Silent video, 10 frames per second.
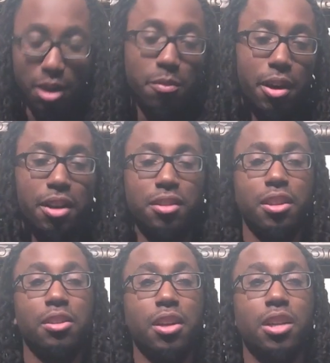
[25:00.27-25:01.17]
anyways,
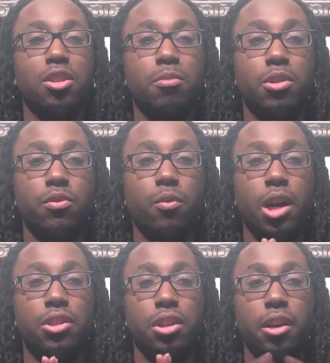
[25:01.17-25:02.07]
thank you guys so much for
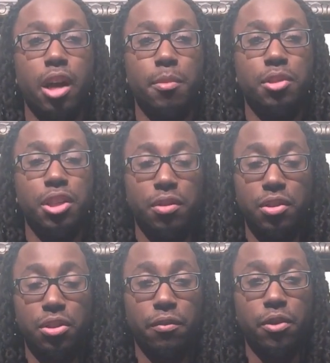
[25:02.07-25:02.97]
watching, commenting. If
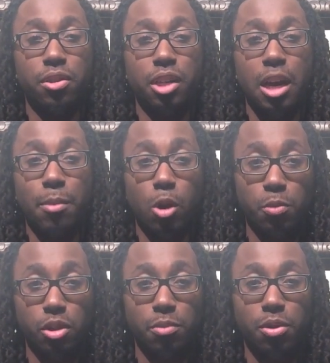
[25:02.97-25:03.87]
this is the first time, I
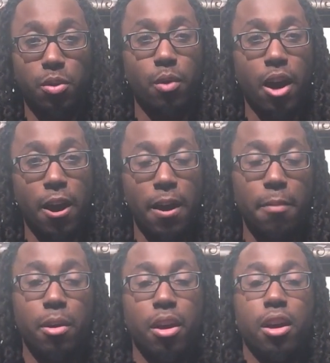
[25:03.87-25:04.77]
hope you
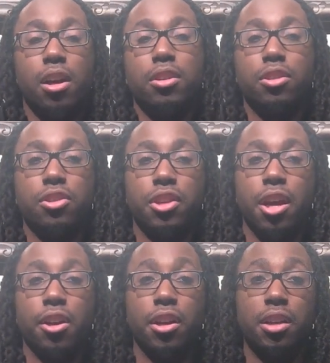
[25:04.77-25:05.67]
subscribe to the
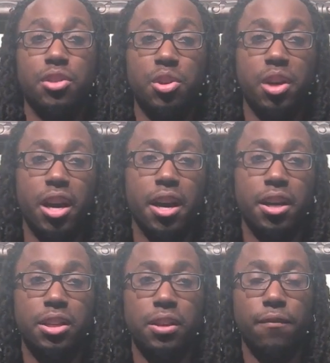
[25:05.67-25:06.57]
channel. And I'll see you
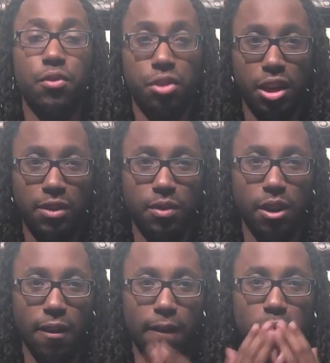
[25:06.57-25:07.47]
guys for the next
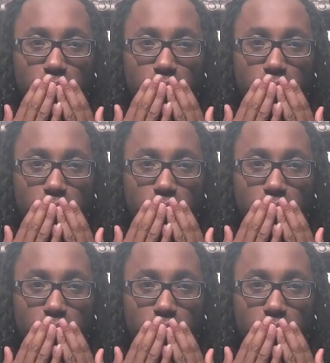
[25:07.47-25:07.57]
video.